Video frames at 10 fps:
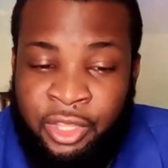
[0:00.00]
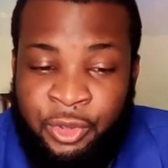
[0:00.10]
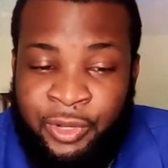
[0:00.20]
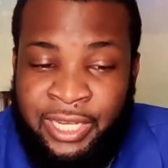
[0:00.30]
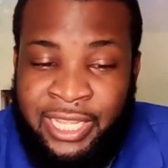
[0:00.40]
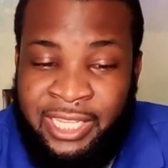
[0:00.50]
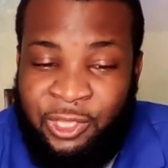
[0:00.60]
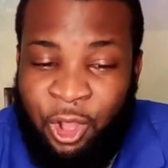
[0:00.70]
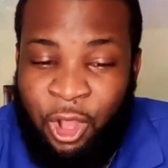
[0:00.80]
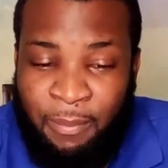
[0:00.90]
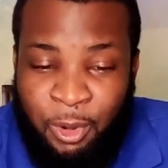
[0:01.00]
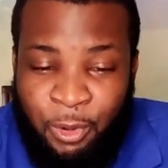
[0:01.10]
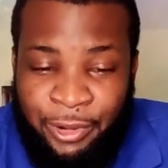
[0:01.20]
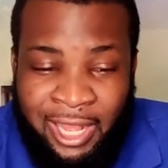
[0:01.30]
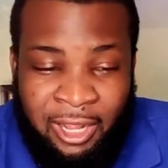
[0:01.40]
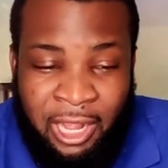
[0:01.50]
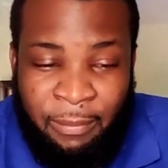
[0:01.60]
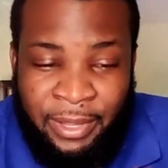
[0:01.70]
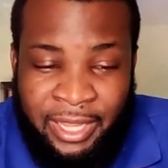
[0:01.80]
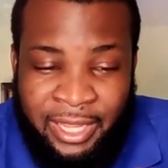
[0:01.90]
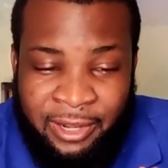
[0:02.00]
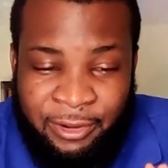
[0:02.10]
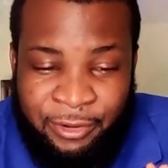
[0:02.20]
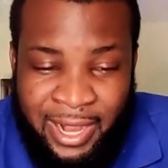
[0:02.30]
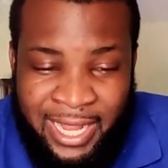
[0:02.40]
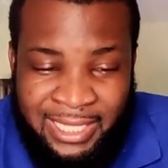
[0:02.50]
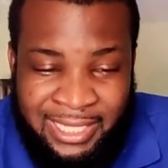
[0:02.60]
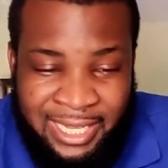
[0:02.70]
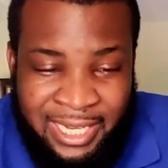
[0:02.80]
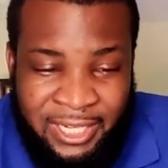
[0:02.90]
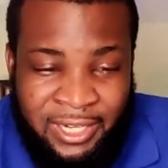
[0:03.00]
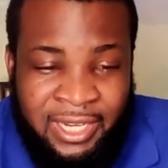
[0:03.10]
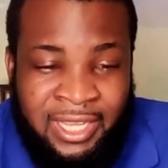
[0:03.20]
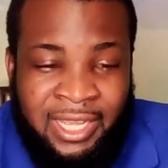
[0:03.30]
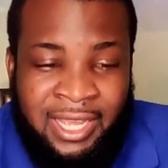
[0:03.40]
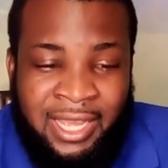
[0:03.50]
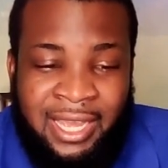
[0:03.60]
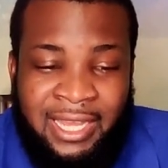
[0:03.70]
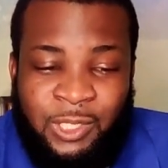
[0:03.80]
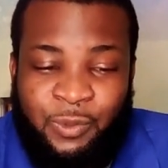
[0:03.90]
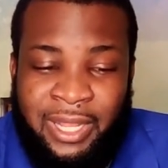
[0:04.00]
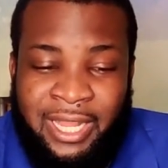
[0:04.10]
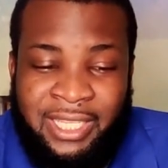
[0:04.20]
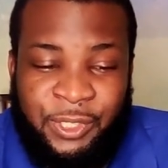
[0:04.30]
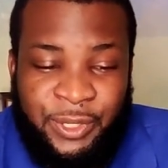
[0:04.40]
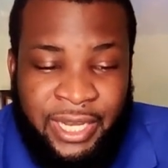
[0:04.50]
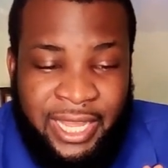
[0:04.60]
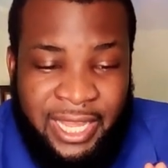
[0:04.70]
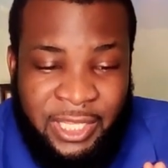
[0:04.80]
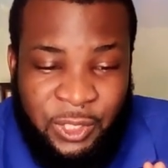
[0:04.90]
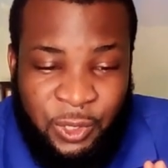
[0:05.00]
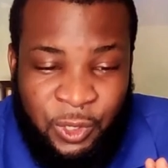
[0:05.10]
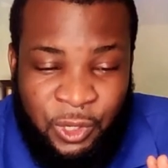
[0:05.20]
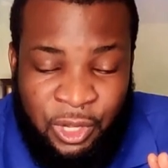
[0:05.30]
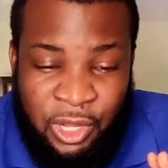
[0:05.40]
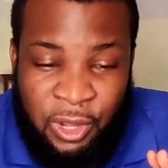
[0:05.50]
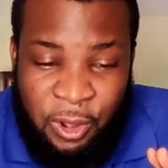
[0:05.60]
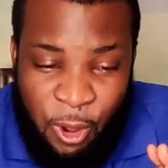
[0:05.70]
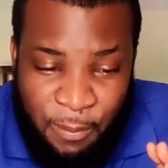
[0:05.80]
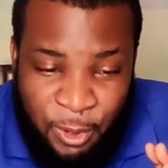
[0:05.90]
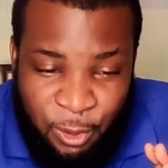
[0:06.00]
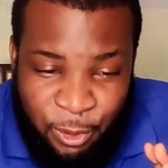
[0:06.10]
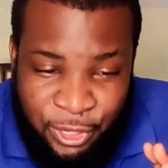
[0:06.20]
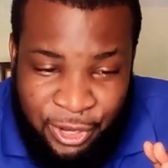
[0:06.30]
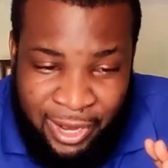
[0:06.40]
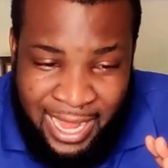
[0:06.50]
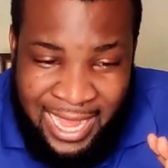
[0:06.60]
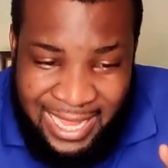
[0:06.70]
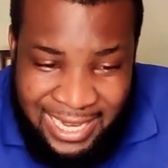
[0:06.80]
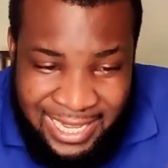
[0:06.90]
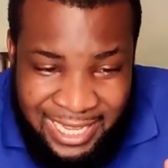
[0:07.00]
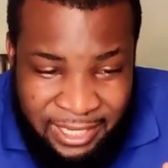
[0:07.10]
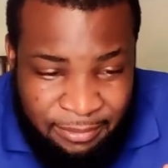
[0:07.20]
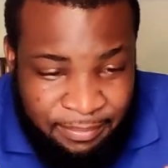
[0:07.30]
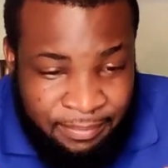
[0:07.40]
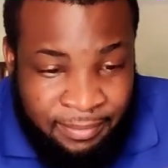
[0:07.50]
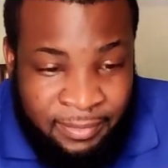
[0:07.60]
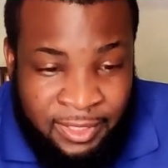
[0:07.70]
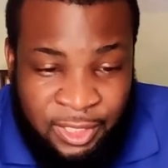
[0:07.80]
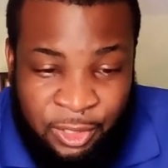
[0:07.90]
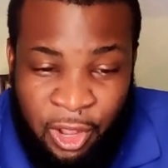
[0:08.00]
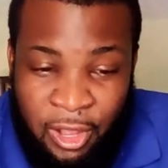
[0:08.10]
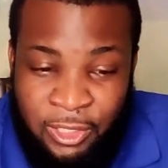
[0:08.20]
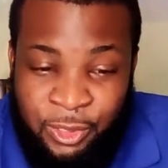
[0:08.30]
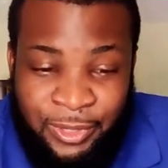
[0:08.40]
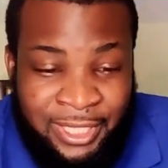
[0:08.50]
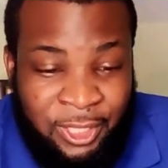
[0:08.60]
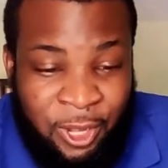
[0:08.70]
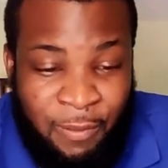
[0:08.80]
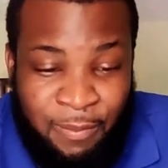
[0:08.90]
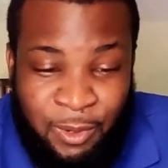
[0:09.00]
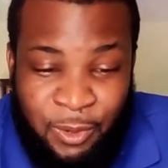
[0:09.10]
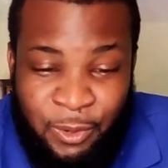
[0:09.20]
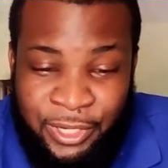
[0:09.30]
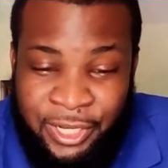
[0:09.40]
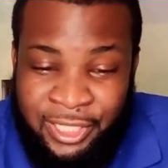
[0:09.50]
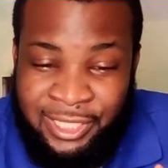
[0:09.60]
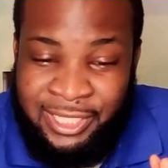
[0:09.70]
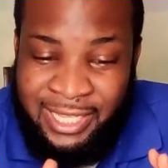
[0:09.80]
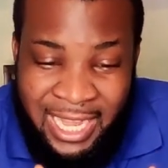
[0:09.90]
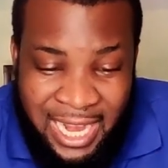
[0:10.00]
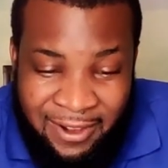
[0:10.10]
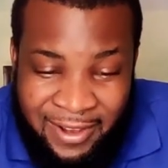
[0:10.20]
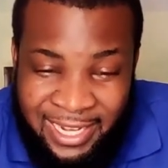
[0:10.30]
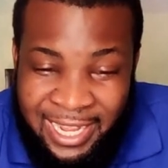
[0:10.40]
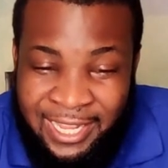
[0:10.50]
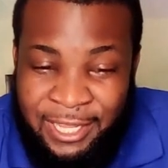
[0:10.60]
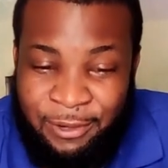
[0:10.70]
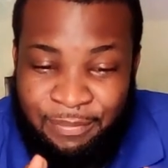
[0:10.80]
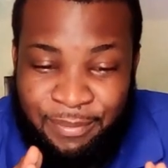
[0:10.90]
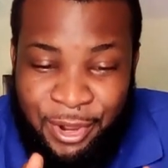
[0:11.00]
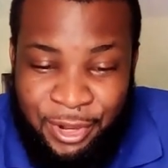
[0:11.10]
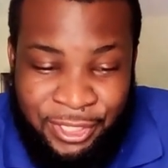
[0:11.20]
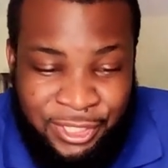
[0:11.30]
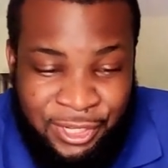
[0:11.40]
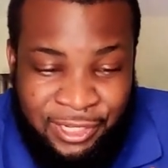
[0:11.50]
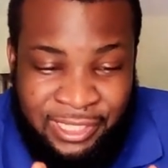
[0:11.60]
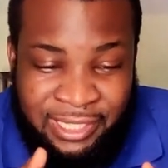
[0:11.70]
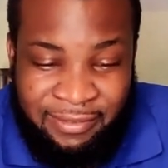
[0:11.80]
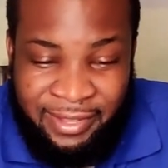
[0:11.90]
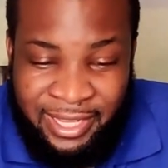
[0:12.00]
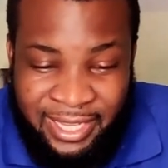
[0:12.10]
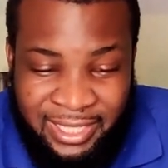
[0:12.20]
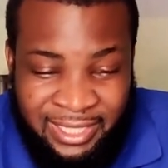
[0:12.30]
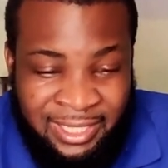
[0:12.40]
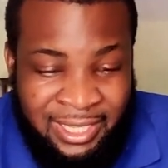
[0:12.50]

you'll need to upload a copy right here, as well as you need to upload your ID. You also need to upload your TRN and your birth certificate.